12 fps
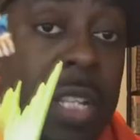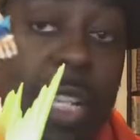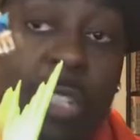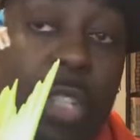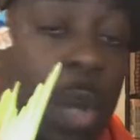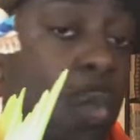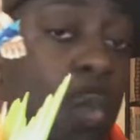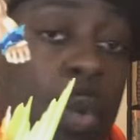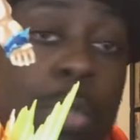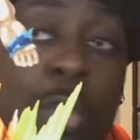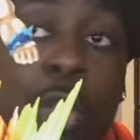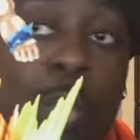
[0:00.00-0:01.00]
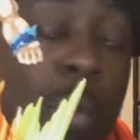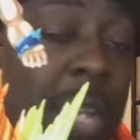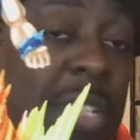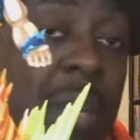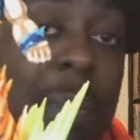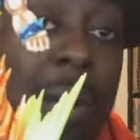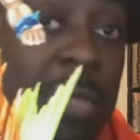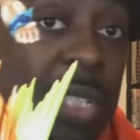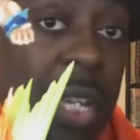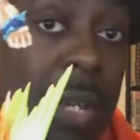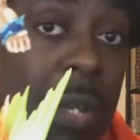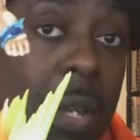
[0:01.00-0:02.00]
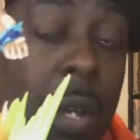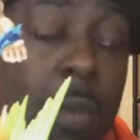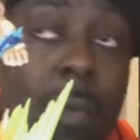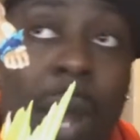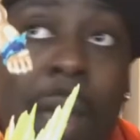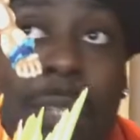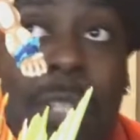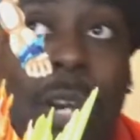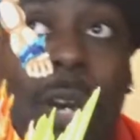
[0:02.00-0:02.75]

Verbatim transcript: There's no two ways about it, right?